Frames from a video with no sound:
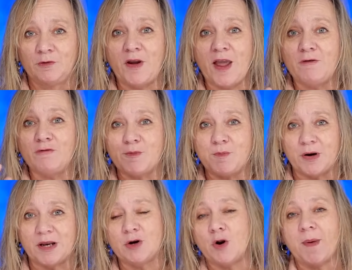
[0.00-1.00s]
for
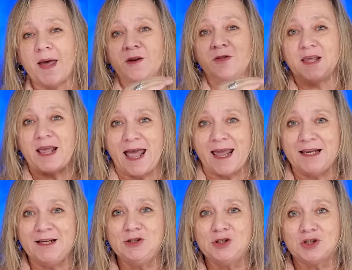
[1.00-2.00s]
everybody, no matter the
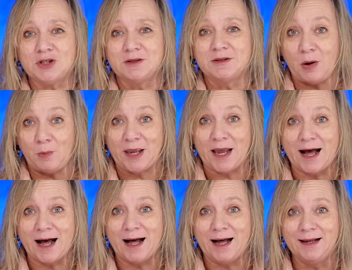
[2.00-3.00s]
age that we
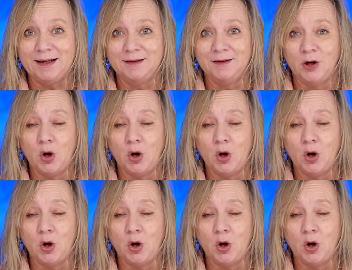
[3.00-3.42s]
are,